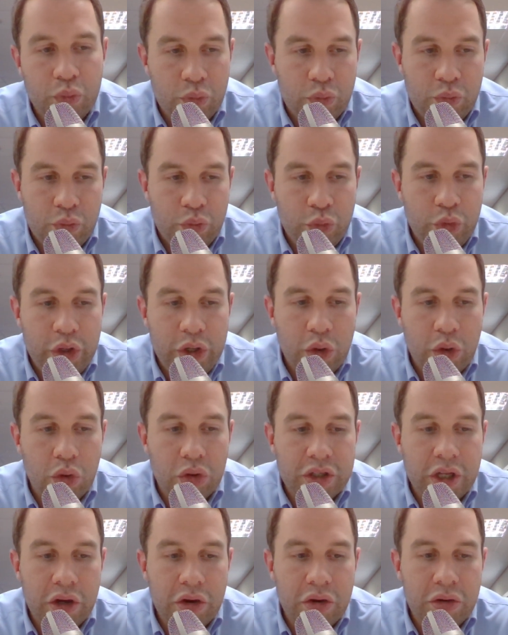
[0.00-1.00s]
We
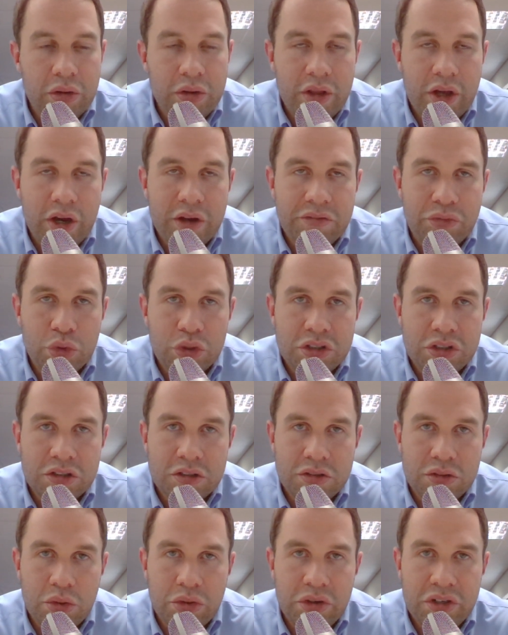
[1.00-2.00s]
all know the
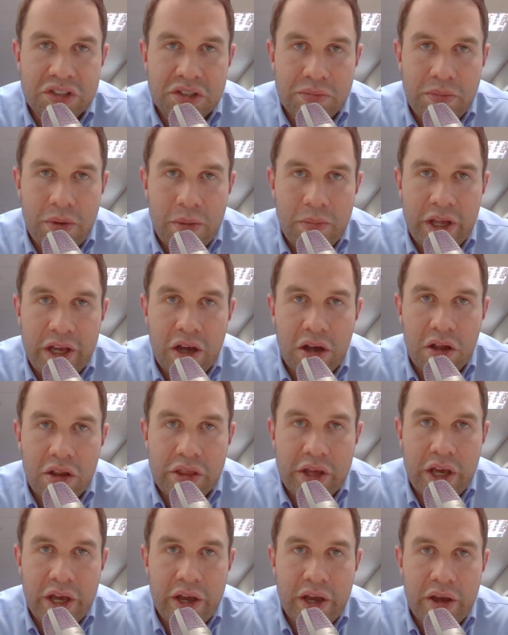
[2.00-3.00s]
unfortunate stories of public
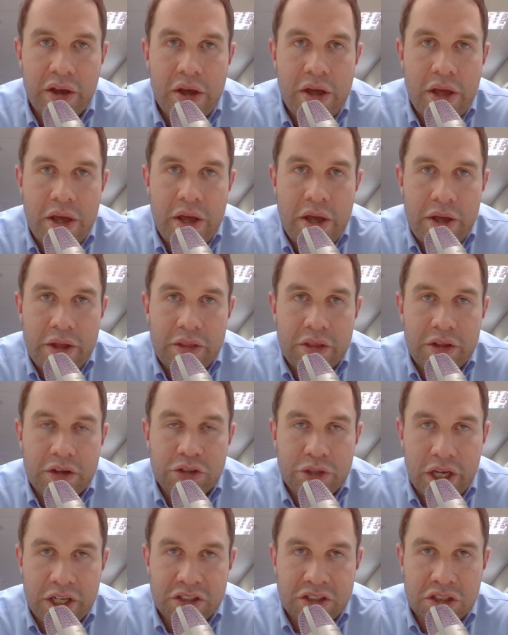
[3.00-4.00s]
healthcare, the
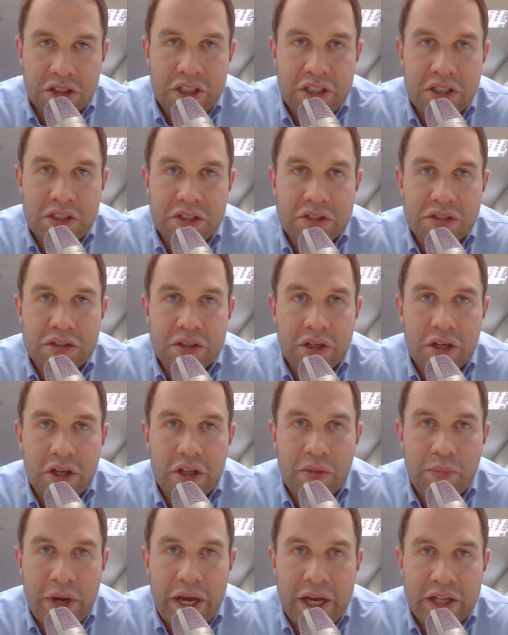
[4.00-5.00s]
tragedies,
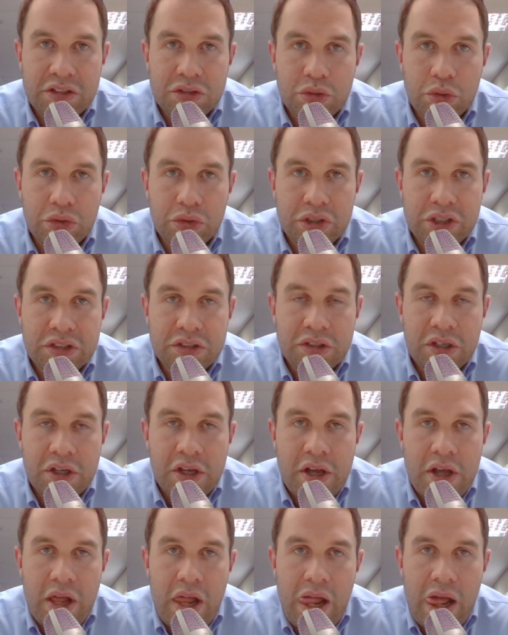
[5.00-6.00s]
the bad stories,
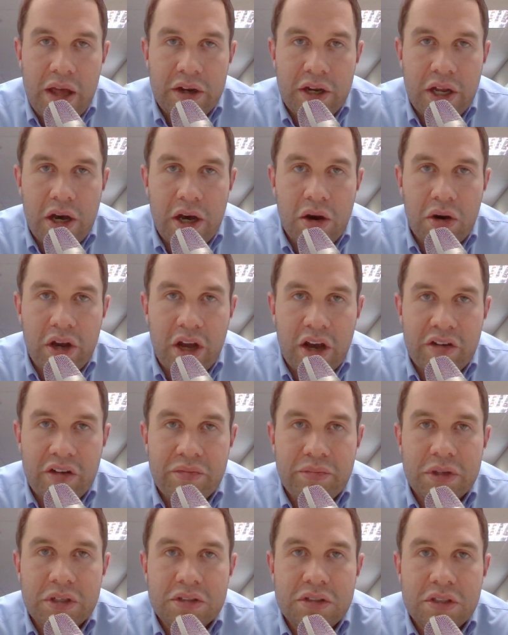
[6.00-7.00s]
and now
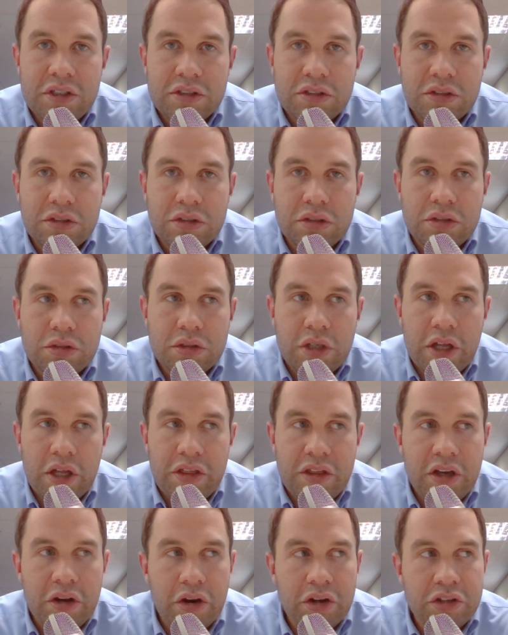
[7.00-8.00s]
government is, I
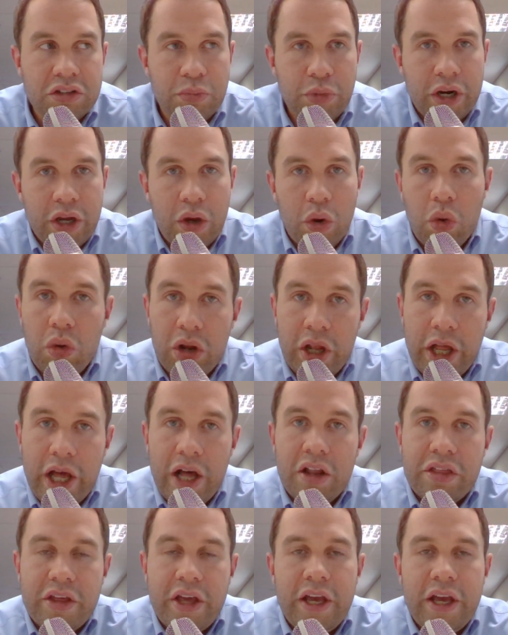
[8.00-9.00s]
think, going to bring all
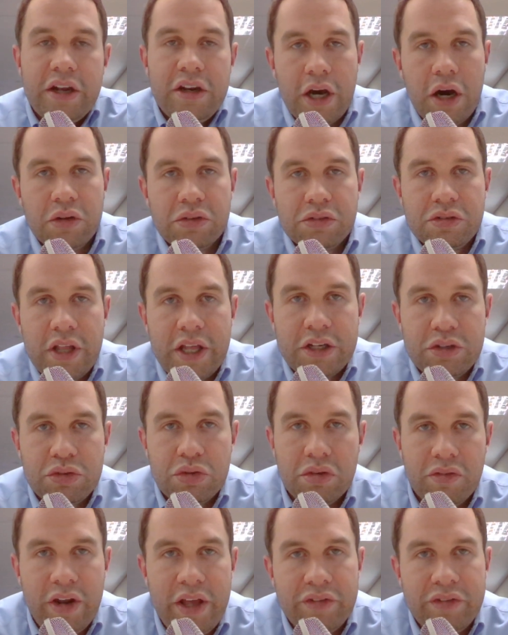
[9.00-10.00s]
healthcare down to that
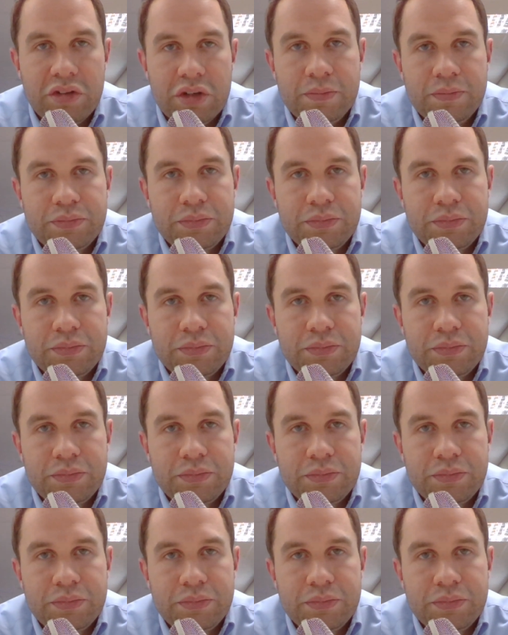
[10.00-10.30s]
sort of level.